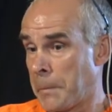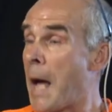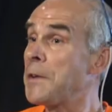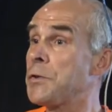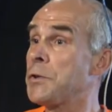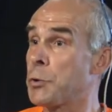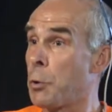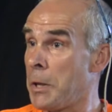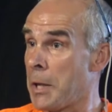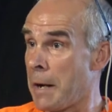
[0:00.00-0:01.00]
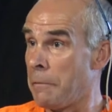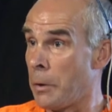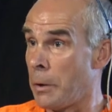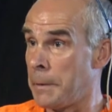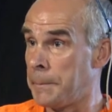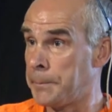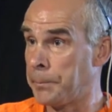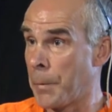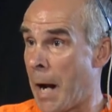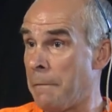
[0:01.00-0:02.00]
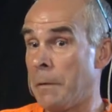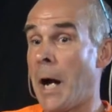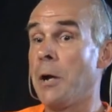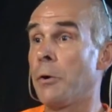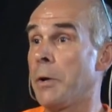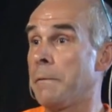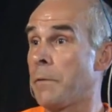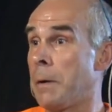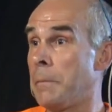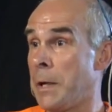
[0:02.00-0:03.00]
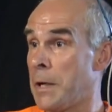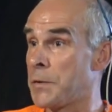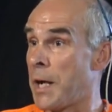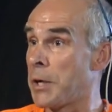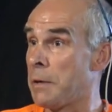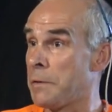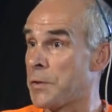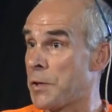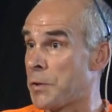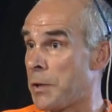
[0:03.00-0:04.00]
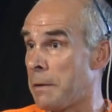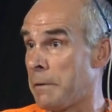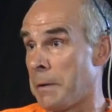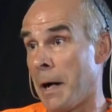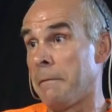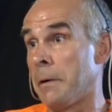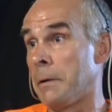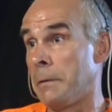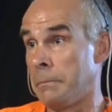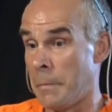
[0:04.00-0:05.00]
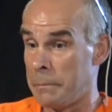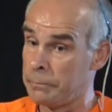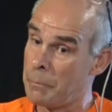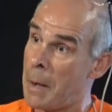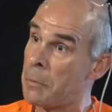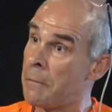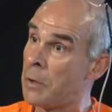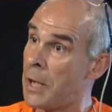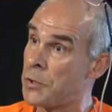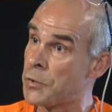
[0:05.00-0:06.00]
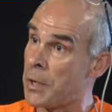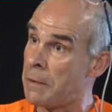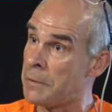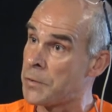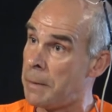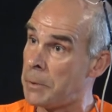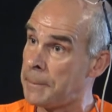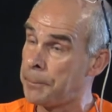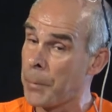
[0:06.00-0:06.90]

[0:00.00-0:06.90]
That's the story that I've heard. I heard it from an executive assistant of a member of the Legislative Assembly.